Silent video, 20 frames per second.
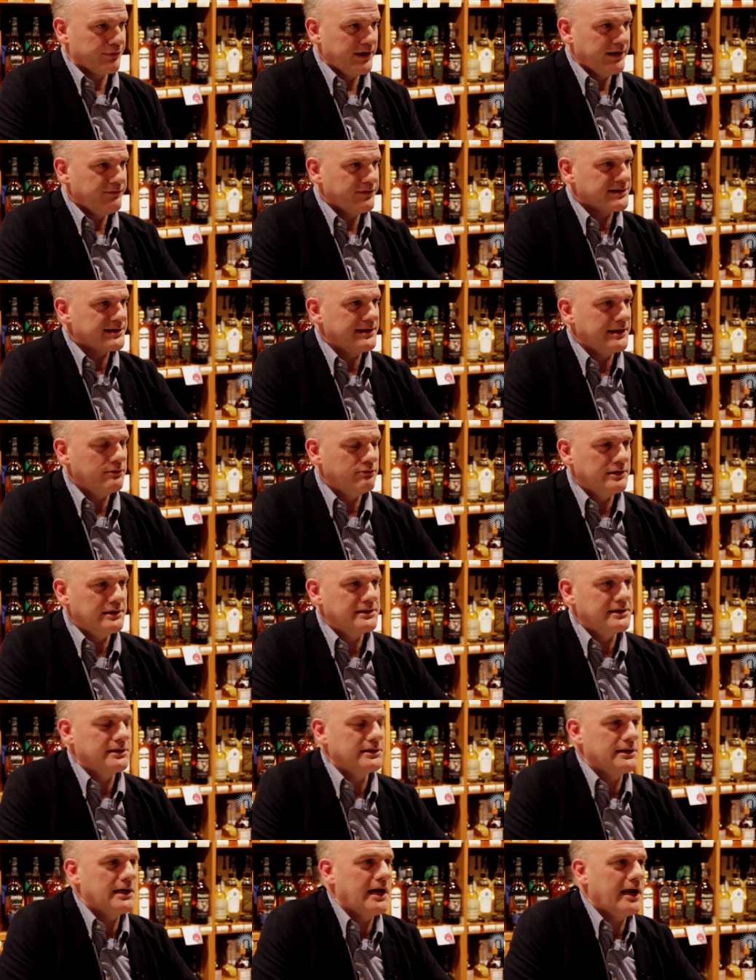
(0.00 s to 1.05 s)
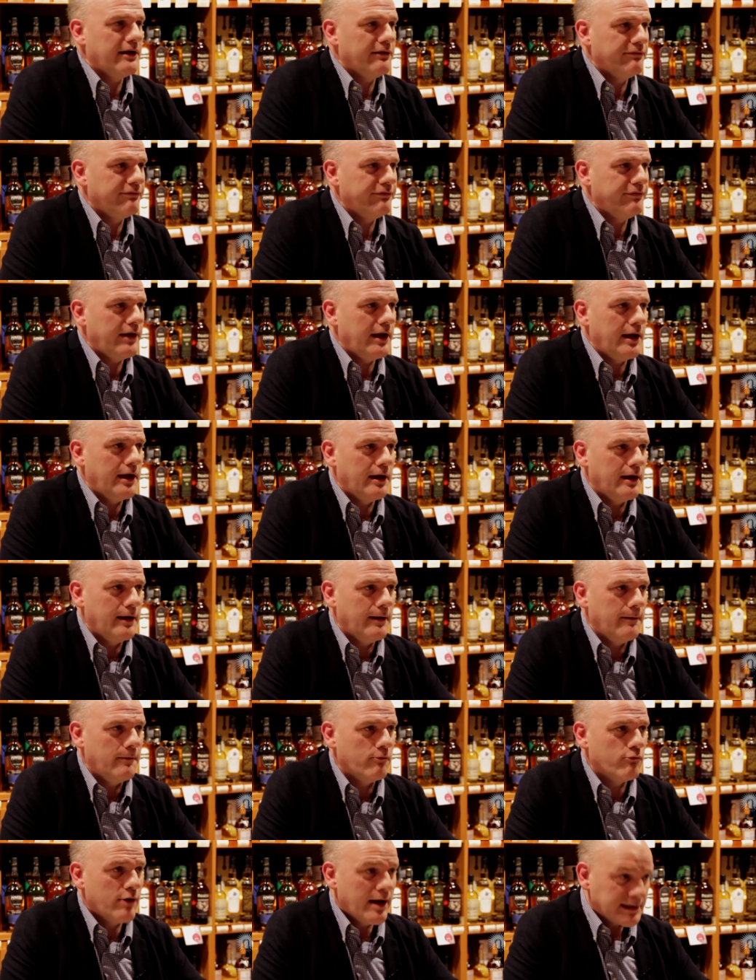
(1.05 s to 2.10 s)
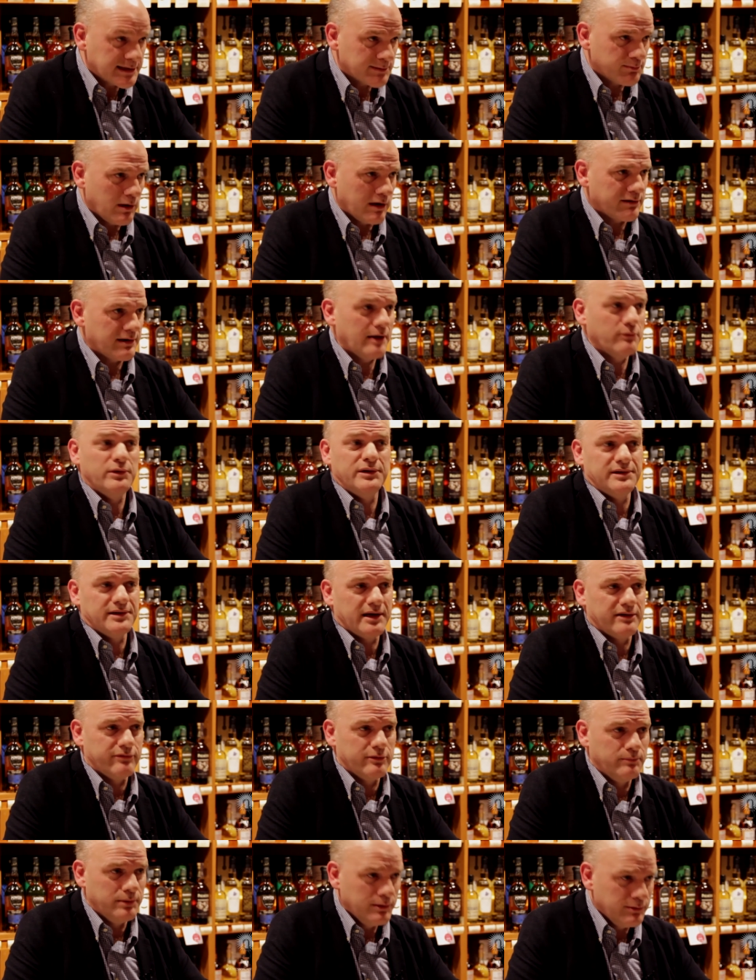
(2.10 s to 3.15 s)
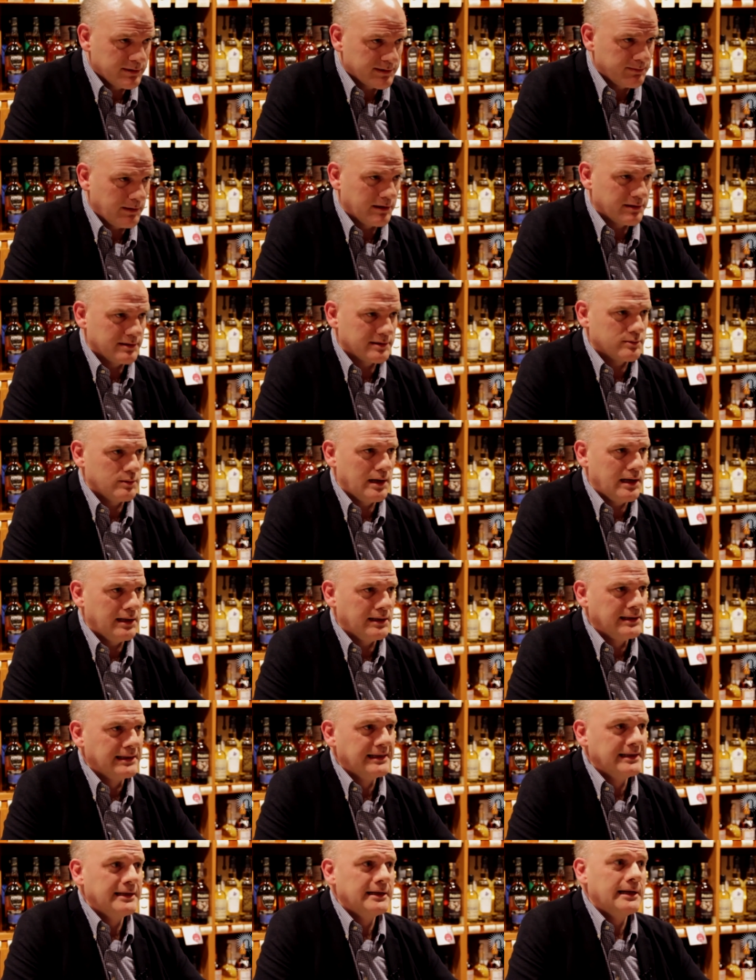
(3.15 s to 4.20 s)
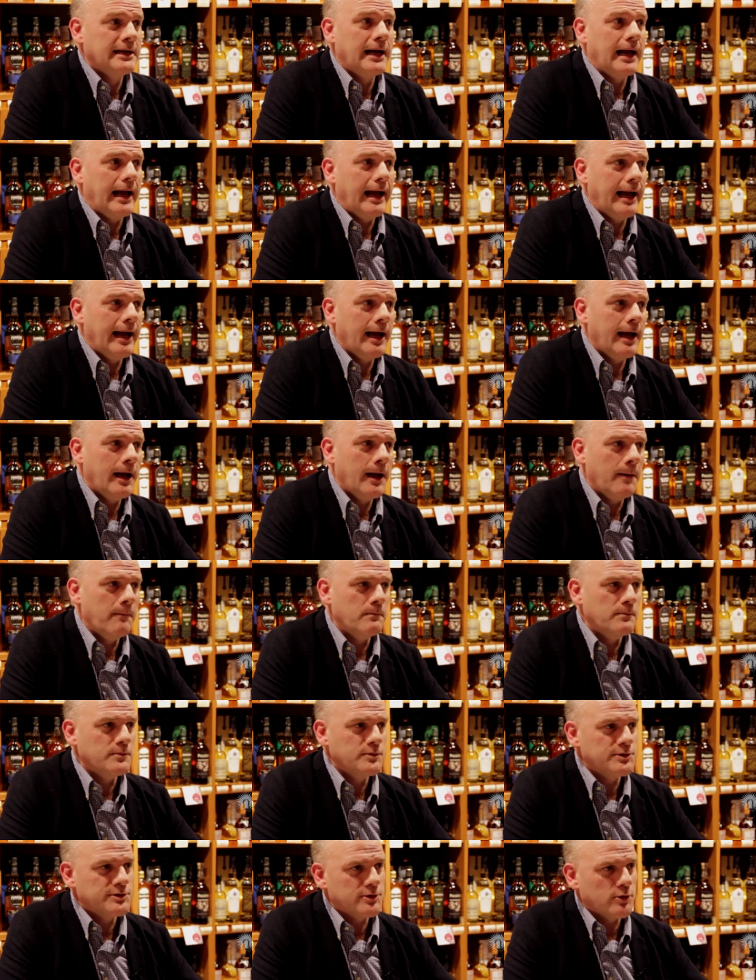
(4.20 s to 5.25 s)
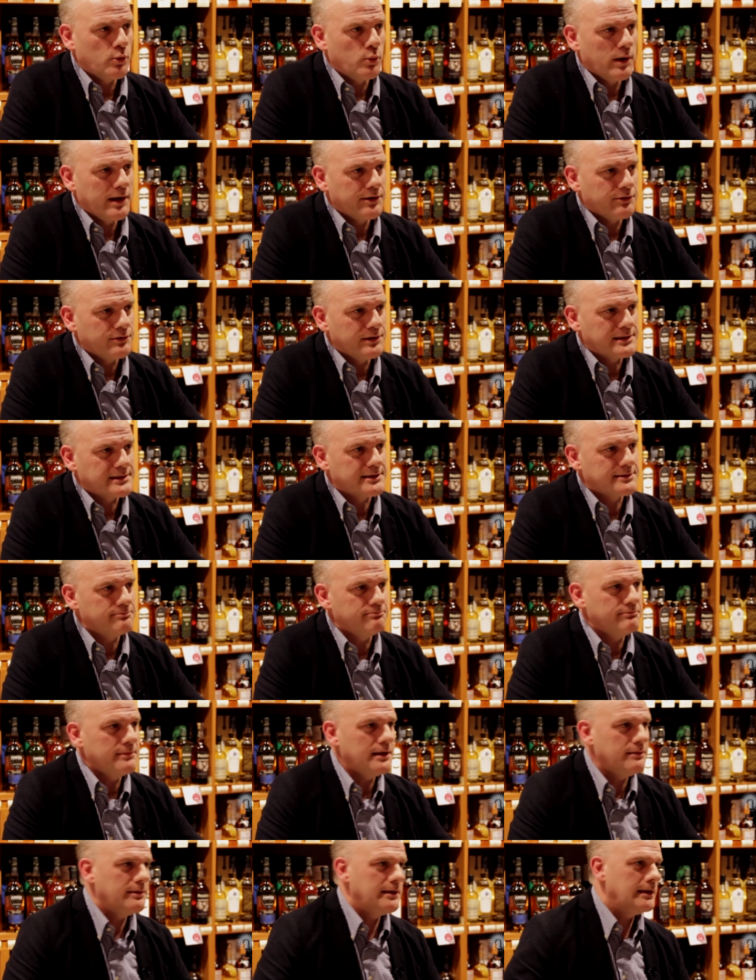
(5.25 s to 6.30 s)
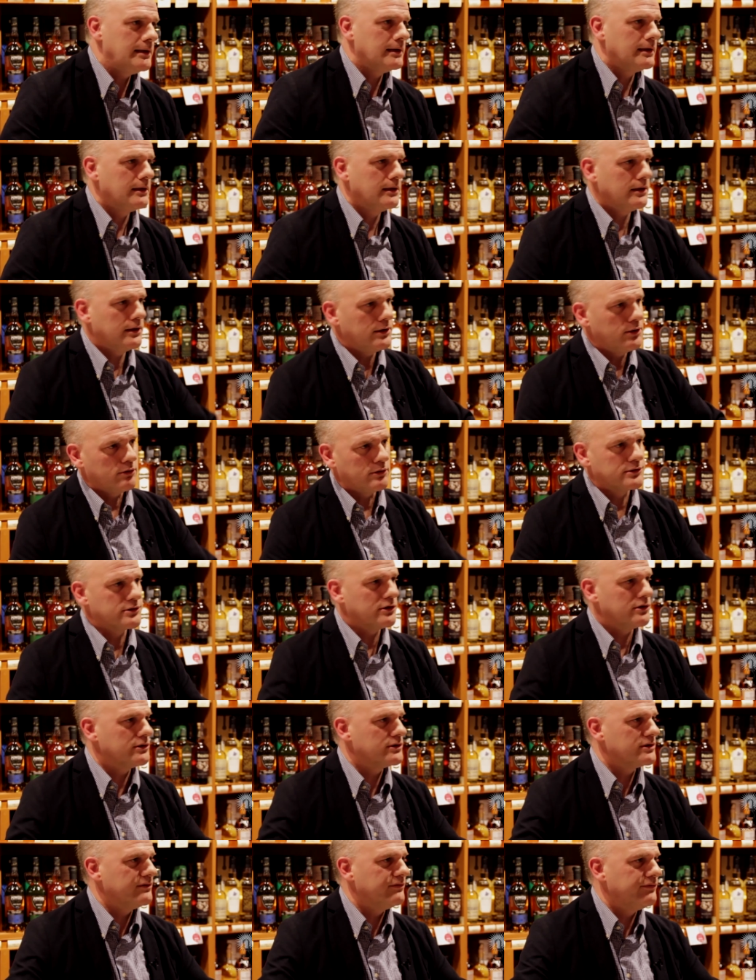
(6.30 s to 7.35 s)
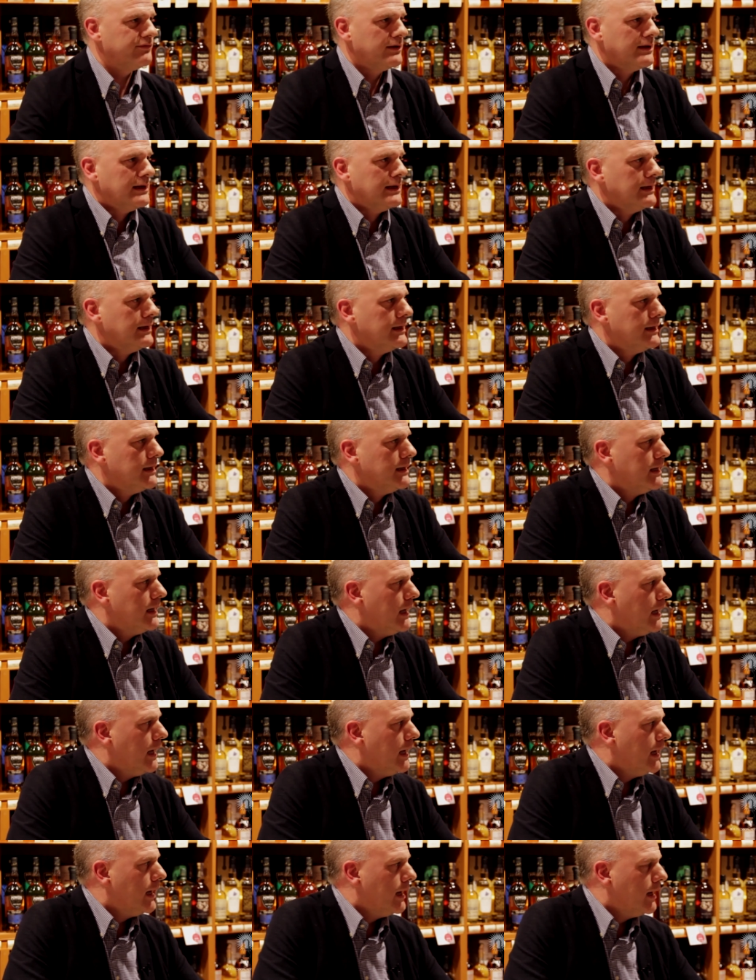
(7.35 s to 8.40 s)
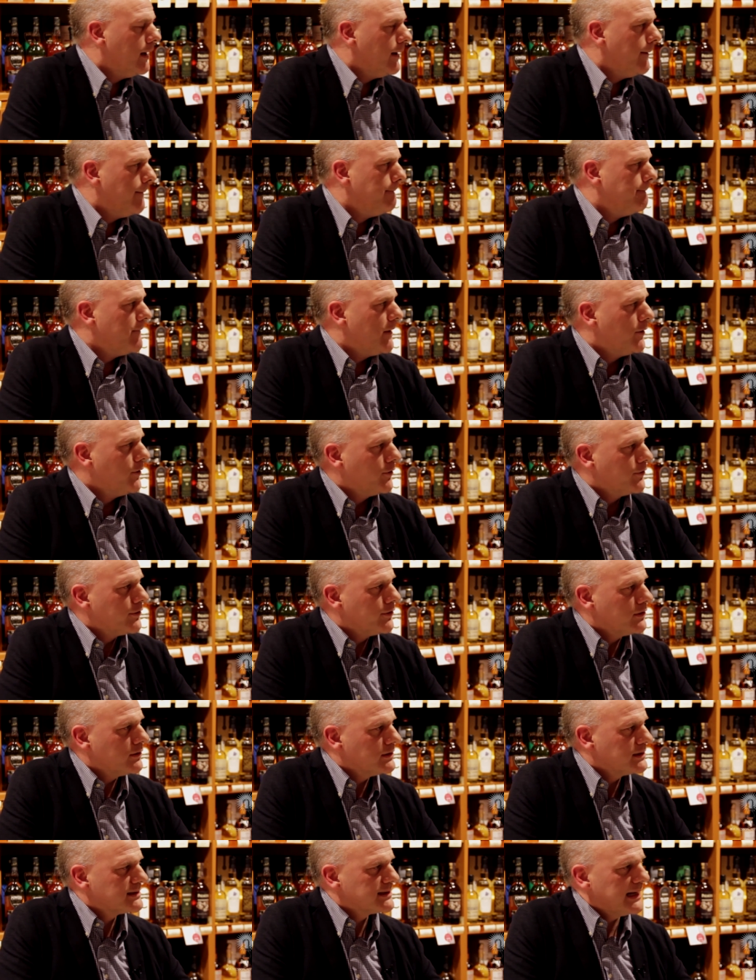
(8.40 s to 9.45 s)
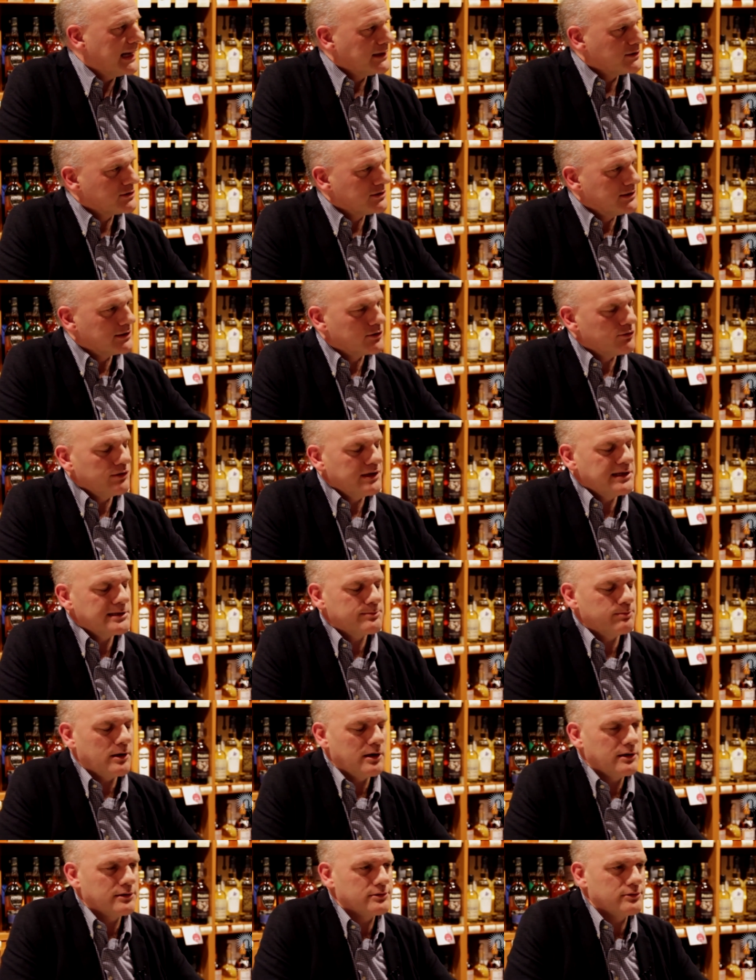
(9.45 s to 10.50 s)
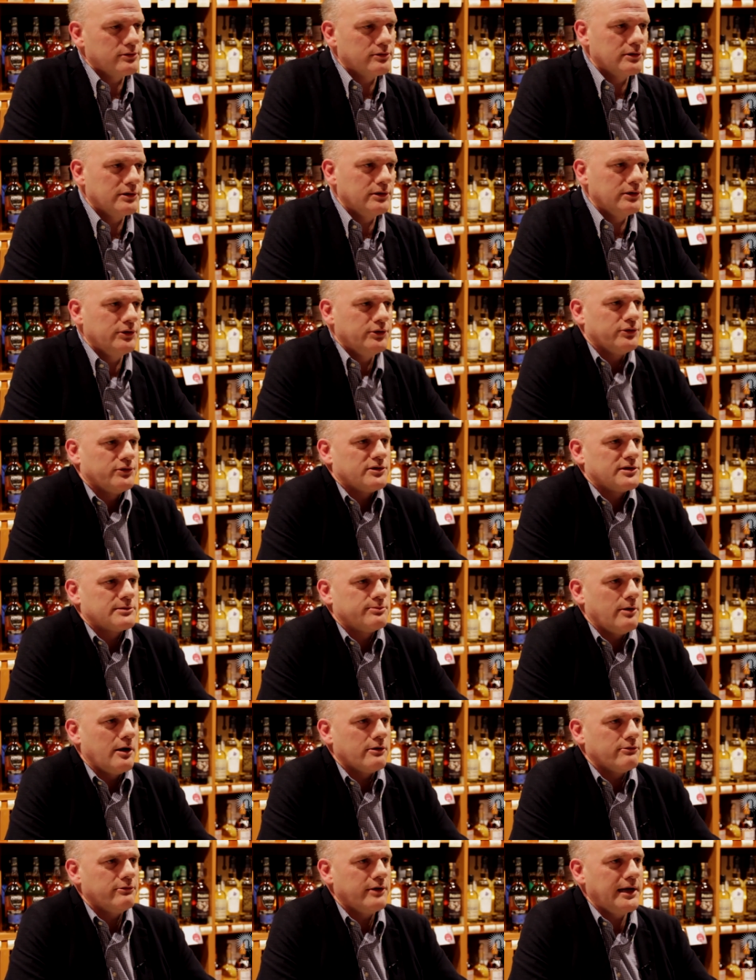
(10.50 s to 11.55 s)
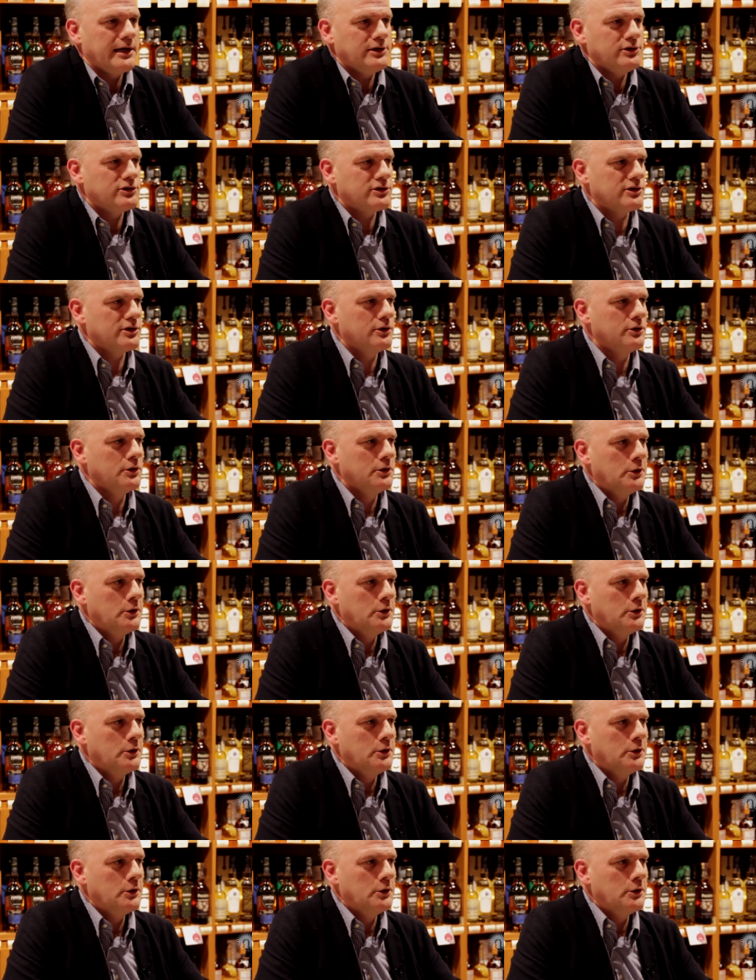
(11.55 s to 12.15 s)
previously we did have uh, Red Spot and we did have a Blue Spot as well. Um, so whether it's maybe an alternative, um, another slant to the green spot or another spot range.